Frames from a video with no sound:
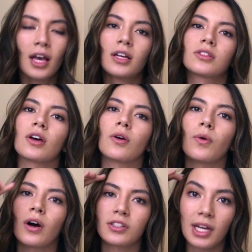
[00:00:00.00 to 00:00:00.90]

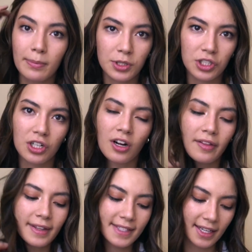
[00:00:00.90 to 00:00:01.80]
So on temperature,
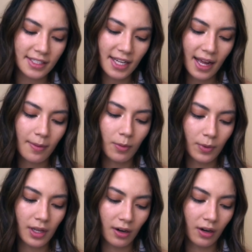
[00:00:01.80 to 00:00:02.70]
on the second tab,
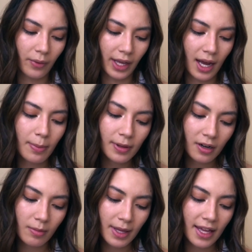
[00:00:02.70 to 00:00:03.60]
we are going up a
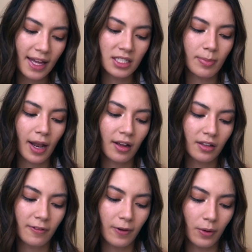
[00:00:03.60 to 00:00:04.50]
little bit, and depending
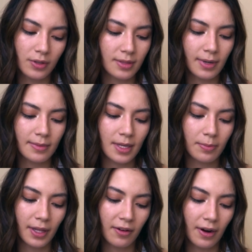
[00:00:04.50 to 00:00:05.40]
on the photo, sometimes I'll
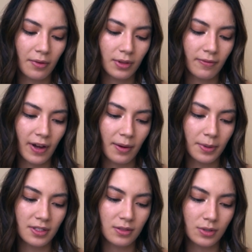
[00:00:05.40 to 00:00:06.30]
play around with the
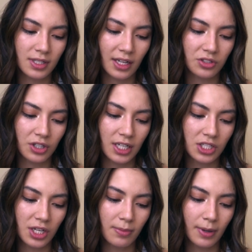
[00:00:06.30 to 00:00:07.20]
vibrance or
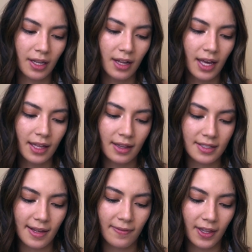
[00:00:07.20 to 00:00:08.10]
saturation, but
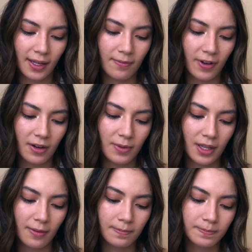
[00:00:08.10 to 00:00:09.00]
this I feel like I'm fine with.